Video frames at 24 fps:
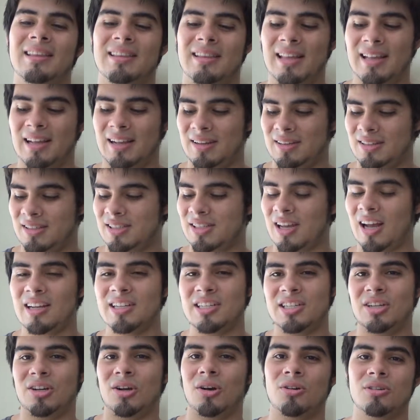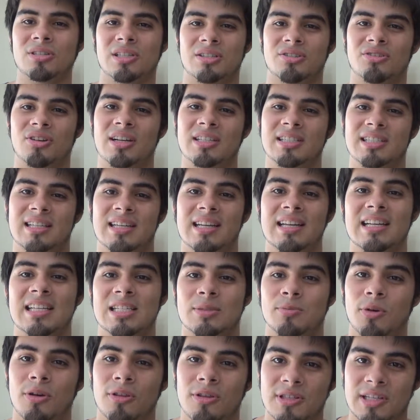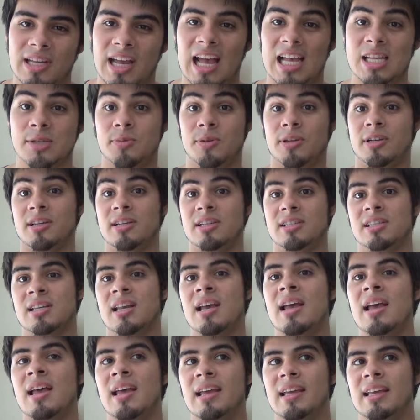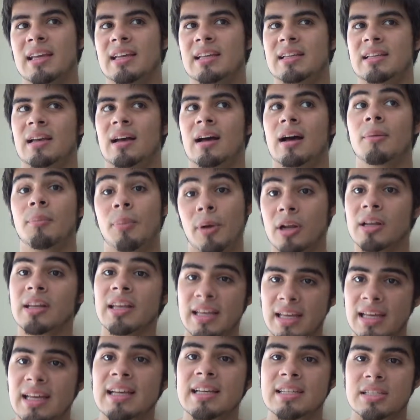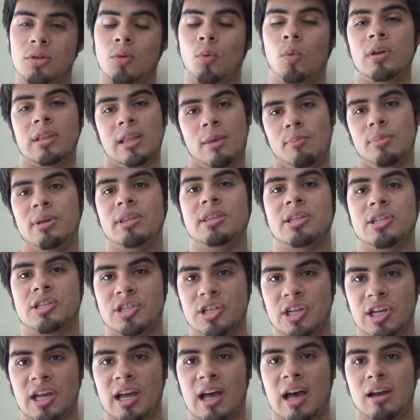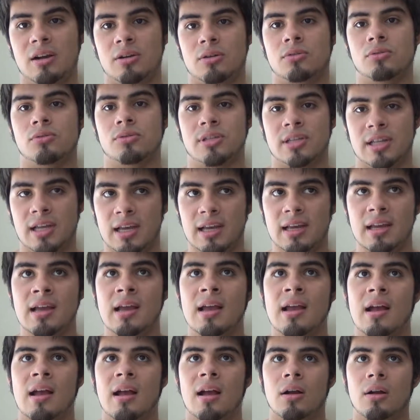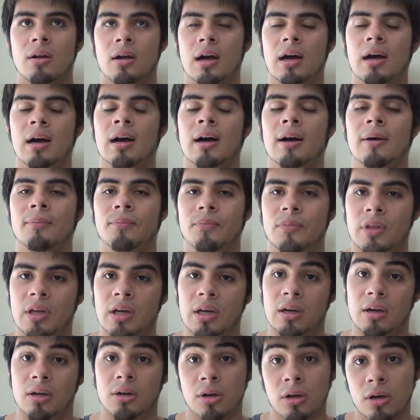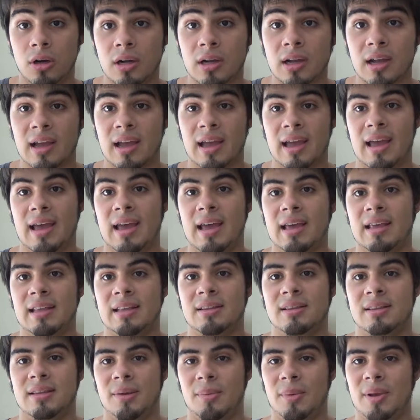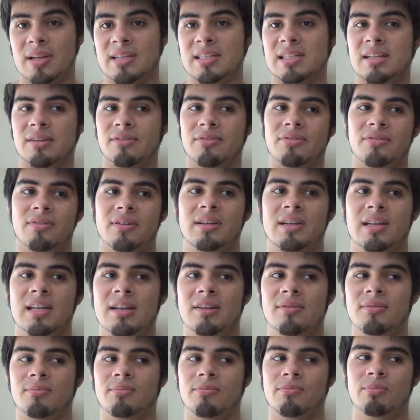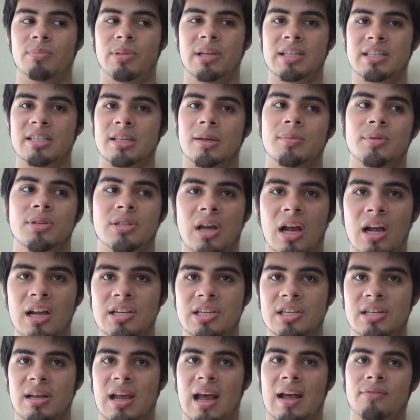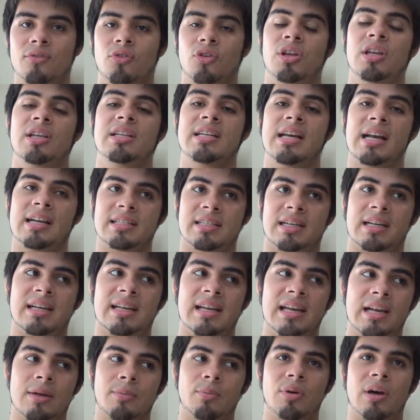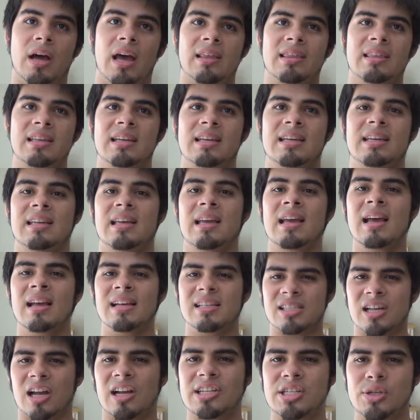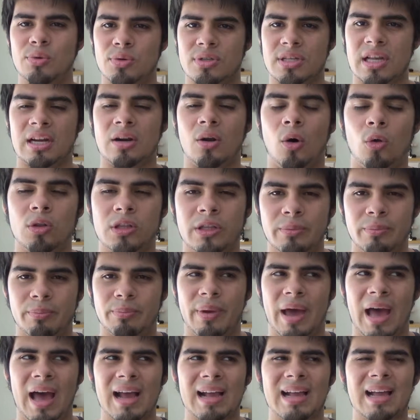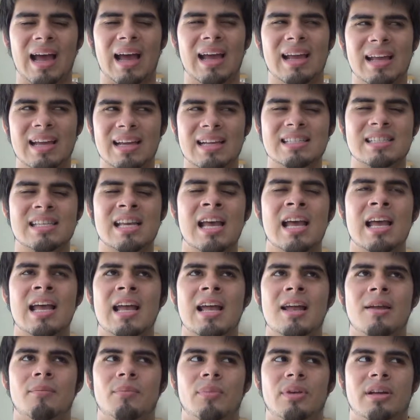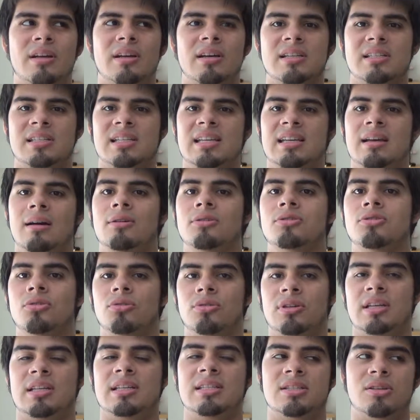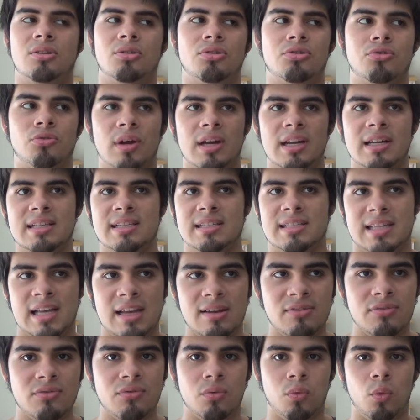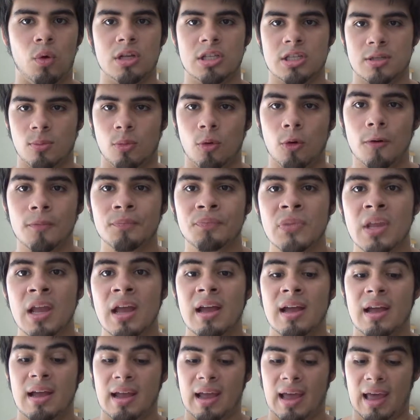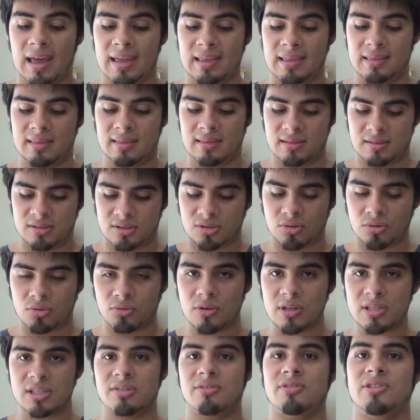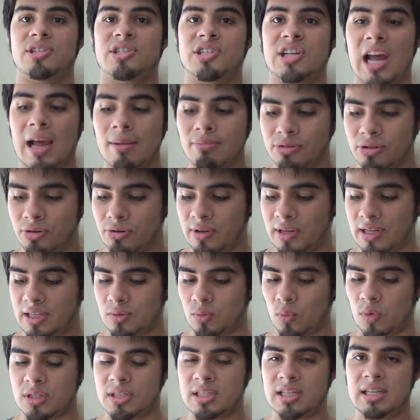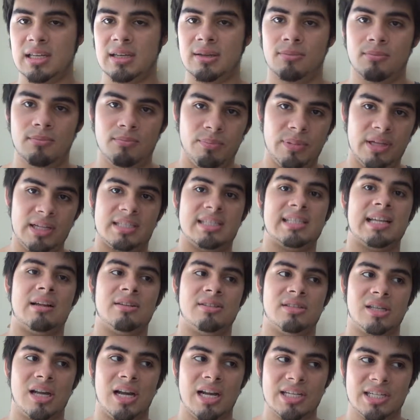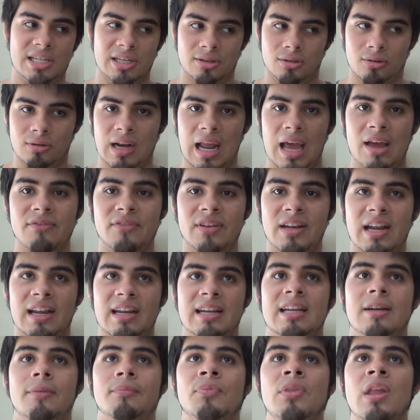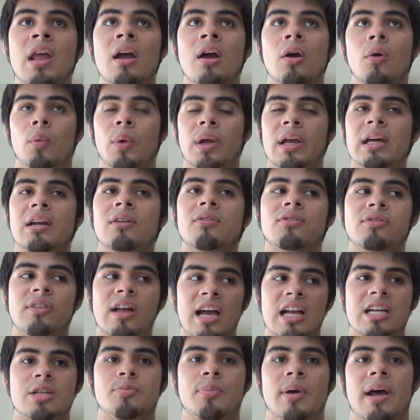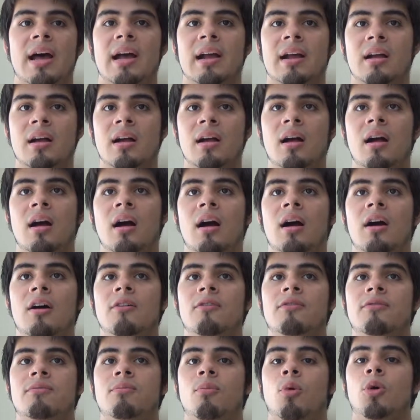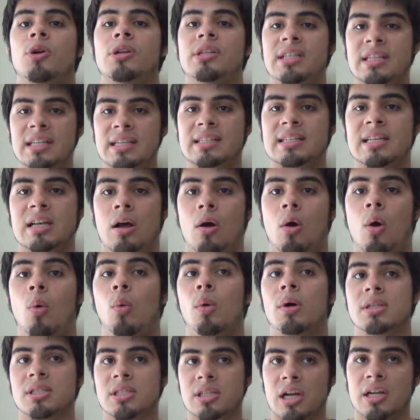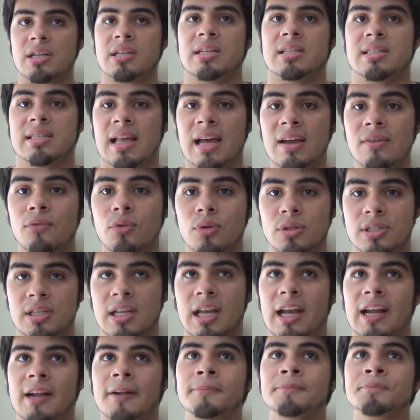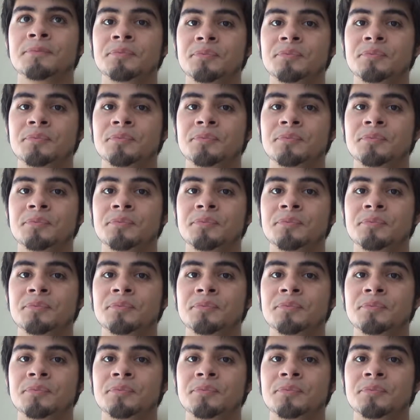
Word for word: and then Sanji goes and tries to kick his brother's ass because he uh, apparently he is the one that beat the shit out of Cosette, um, the cook, and they basically he beats up Sanji after he takes a kick. But I think Sanji was kind of holding him back, I guess because he also he still threatens Zeff once more. And so the rest of this chapter is once he beats down Sanji and they're laughing at him, we get a flashback of more detail on what Sanji's life was like.